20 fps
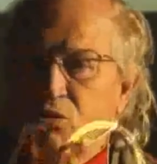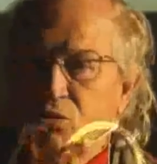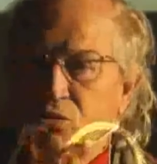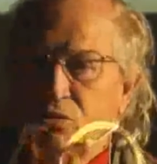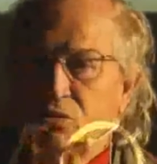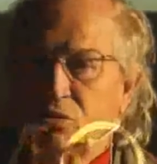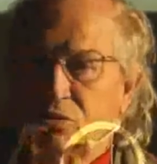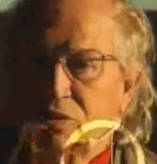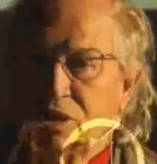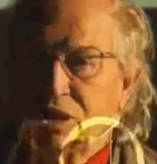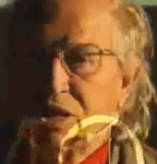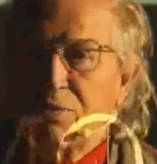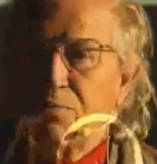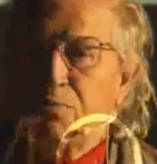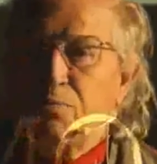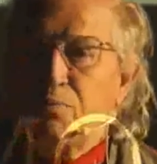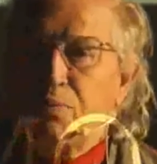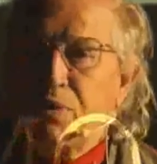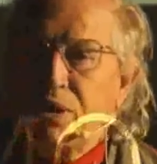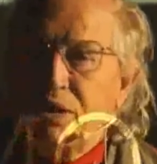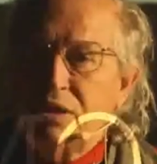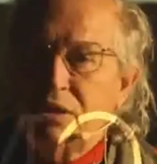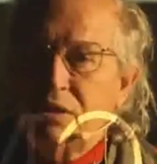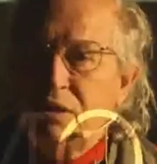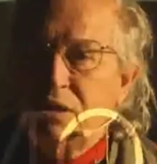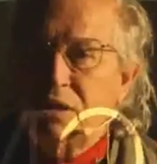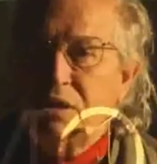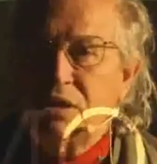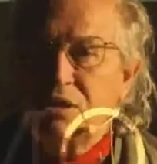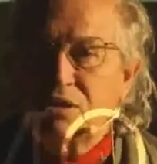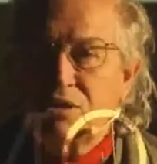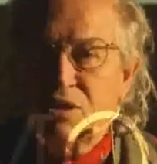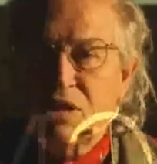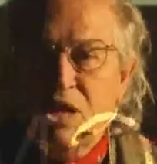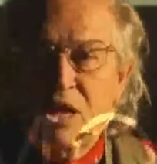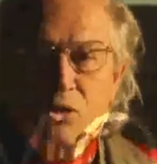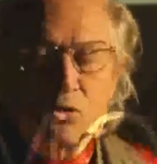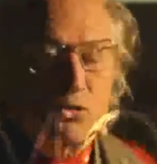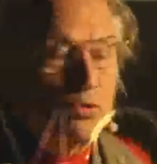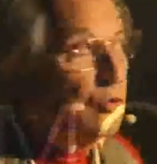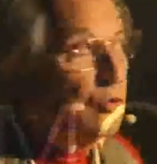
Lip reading: to do. In painting, he's trying to